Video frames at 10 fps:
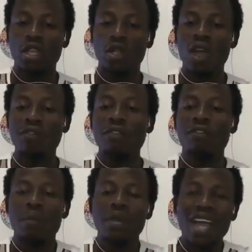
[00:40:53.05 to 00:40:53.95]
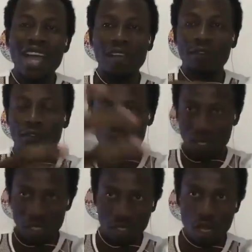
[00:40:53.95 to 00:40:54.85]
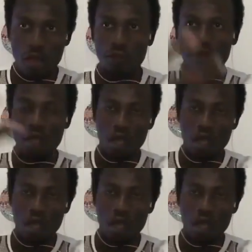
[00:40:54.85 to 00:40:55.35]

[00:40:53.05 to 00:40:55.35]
You have to familiarize yourself